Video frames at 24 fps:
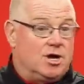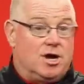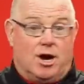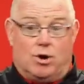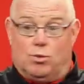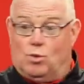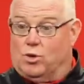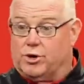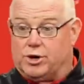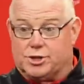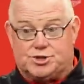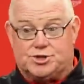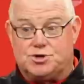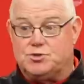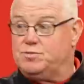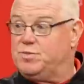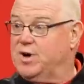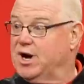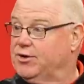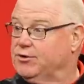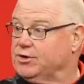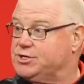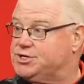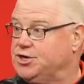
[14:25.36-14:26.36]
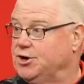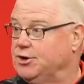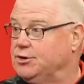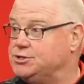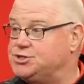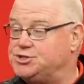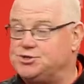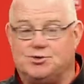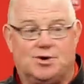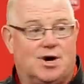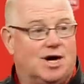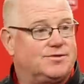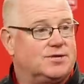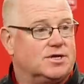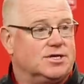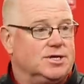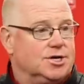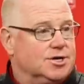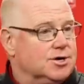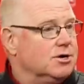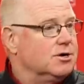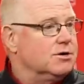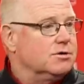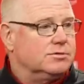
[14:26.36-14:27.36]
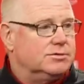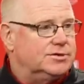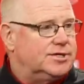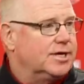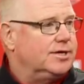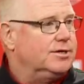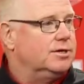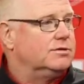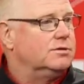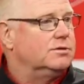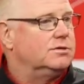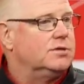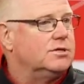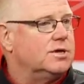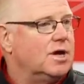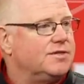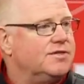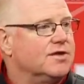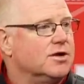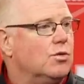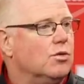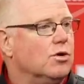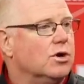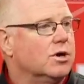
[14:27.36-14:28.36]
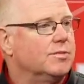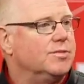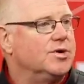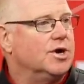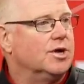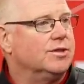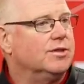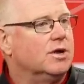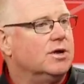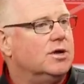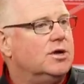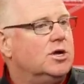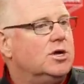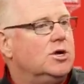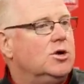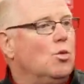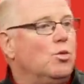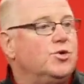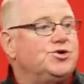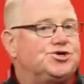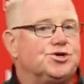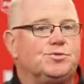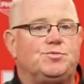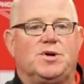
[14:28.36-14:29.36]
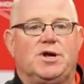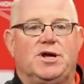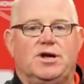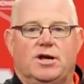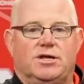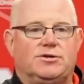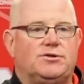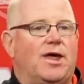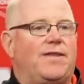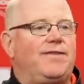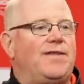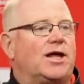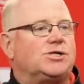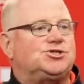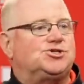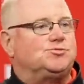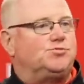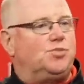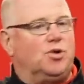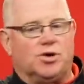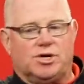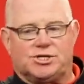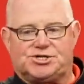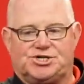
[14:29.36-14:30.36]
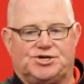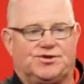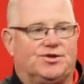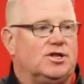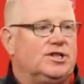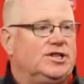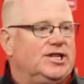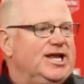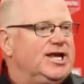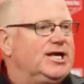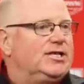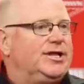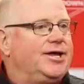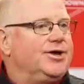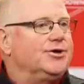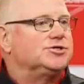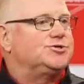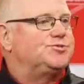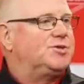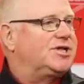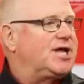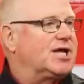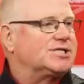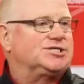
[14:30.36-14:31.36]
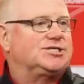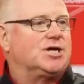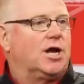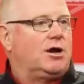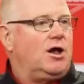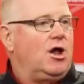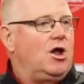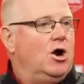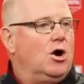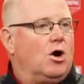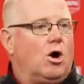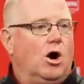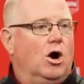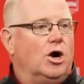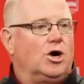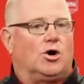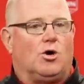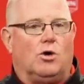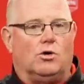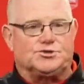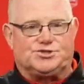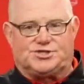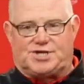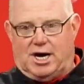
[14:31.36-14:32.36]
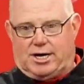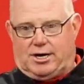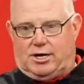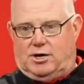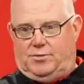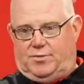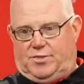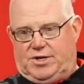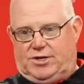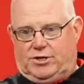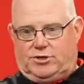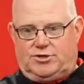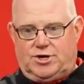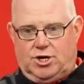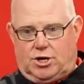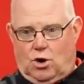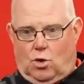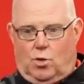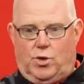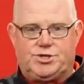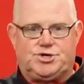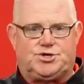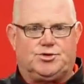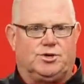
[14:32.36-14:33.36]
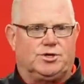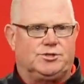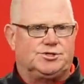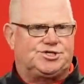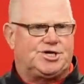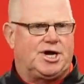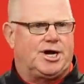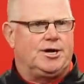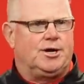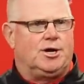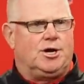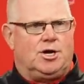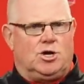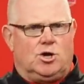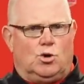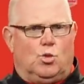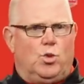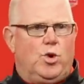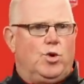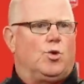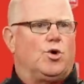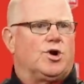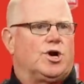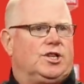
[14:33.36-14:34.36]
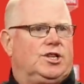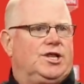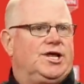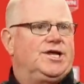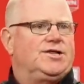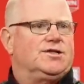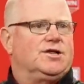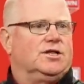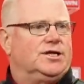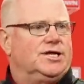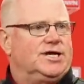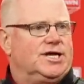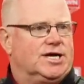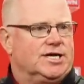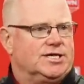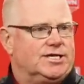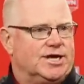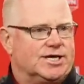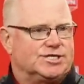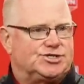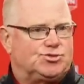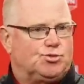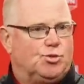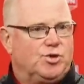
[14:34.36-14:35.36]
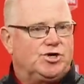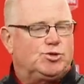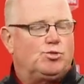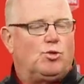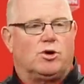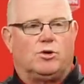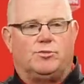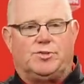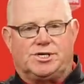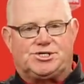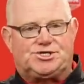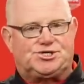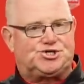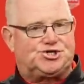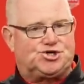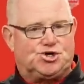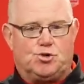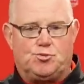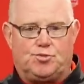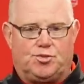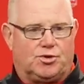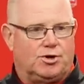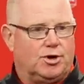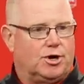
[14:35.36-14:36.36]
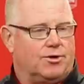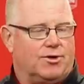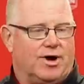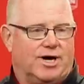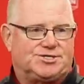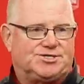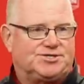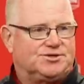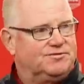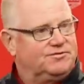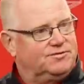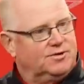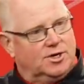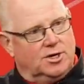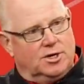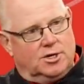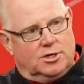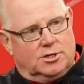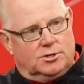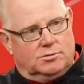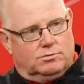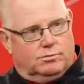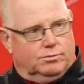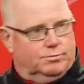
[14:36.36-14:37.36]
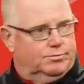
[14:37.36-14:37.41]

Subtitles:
and one or two big returns throughout the year. Then I think we're going to be that should put us in the league leaders, but that's not, our goal is not going to be to go into it and say, we want to lead the league in this. We want to be super aggressive,